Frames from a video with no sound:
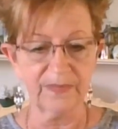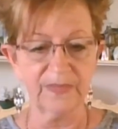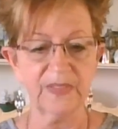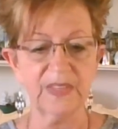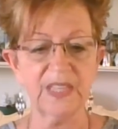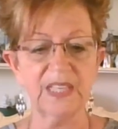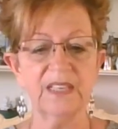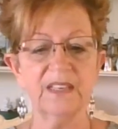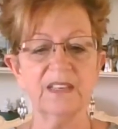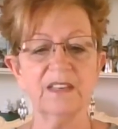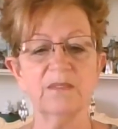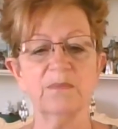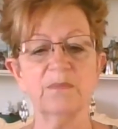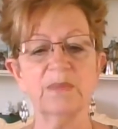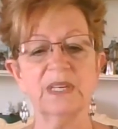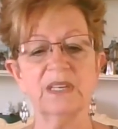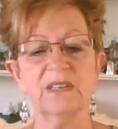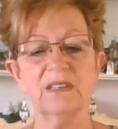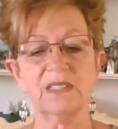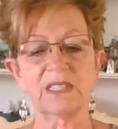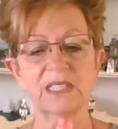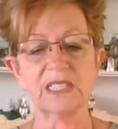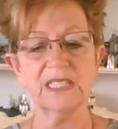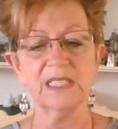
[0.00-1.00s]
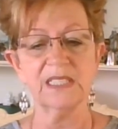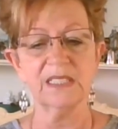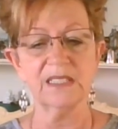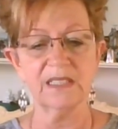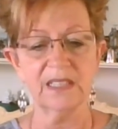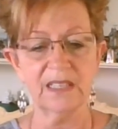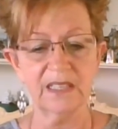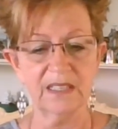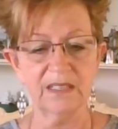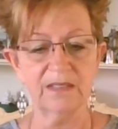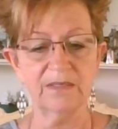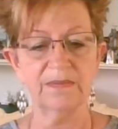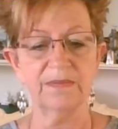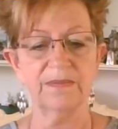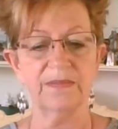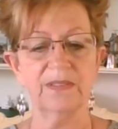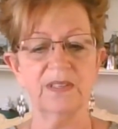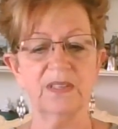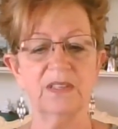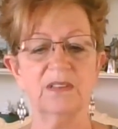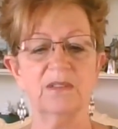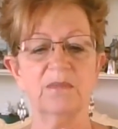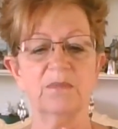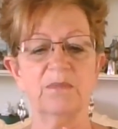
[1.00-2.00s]
thing because it's safe
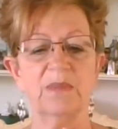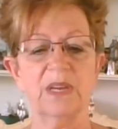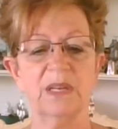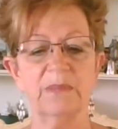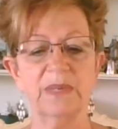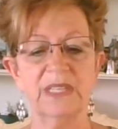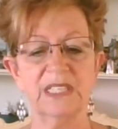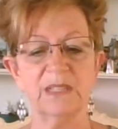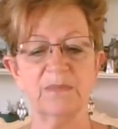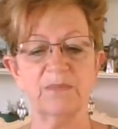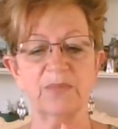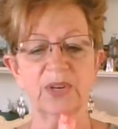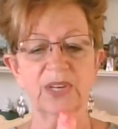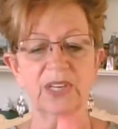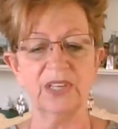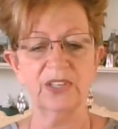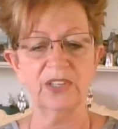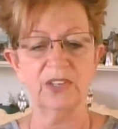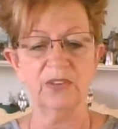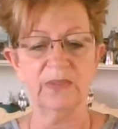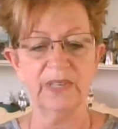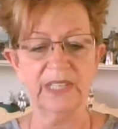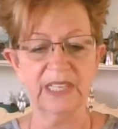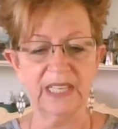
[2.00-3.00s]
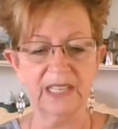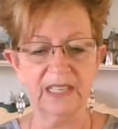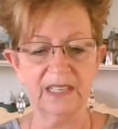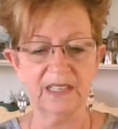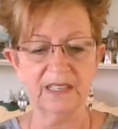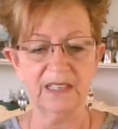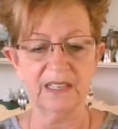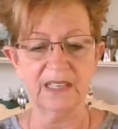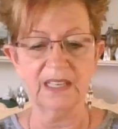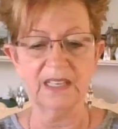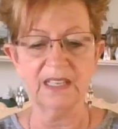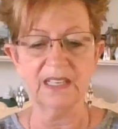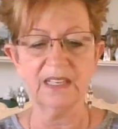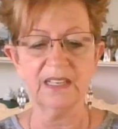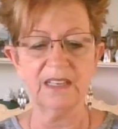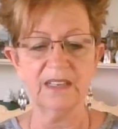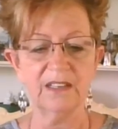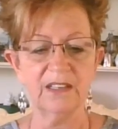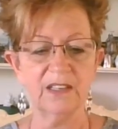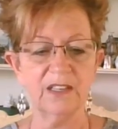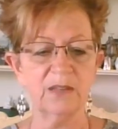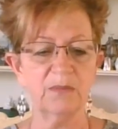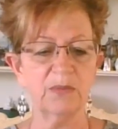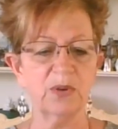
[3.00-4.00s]
and maybe it's bringing you in an
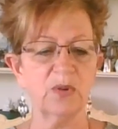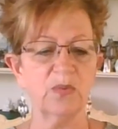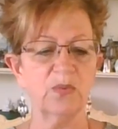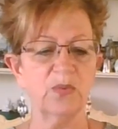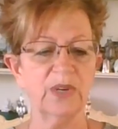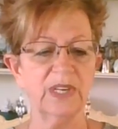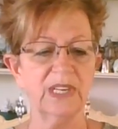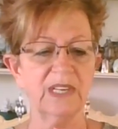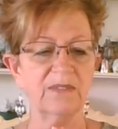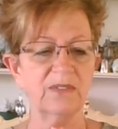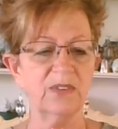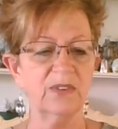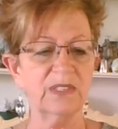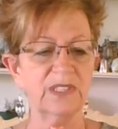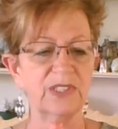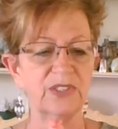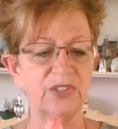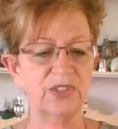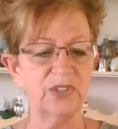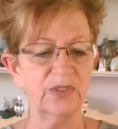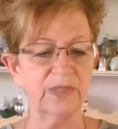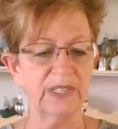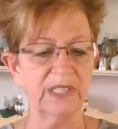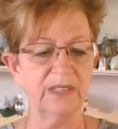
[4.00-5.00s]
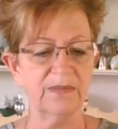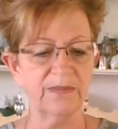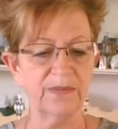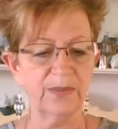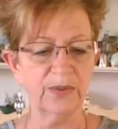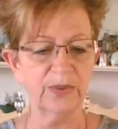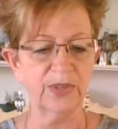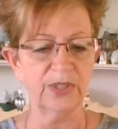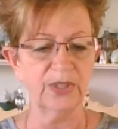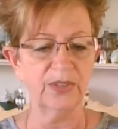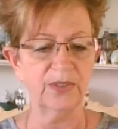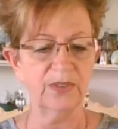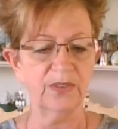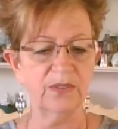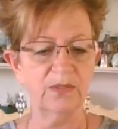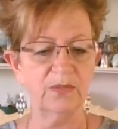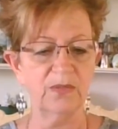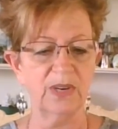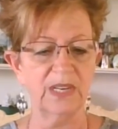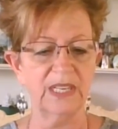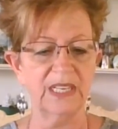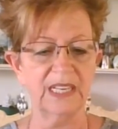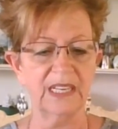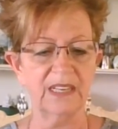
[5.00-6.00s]
income or whatever it's doing for you
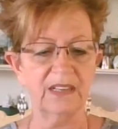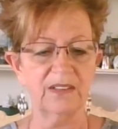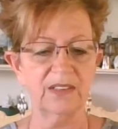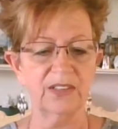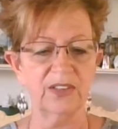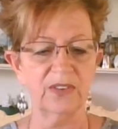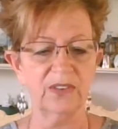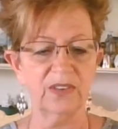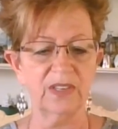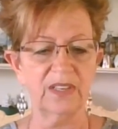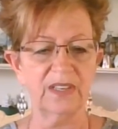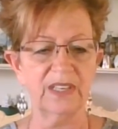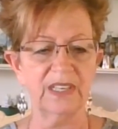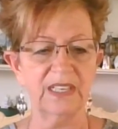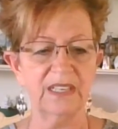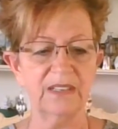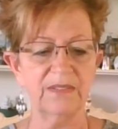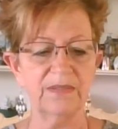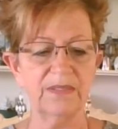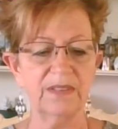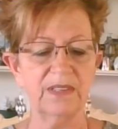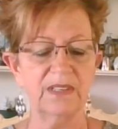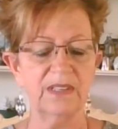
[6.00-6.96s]
right now in your life.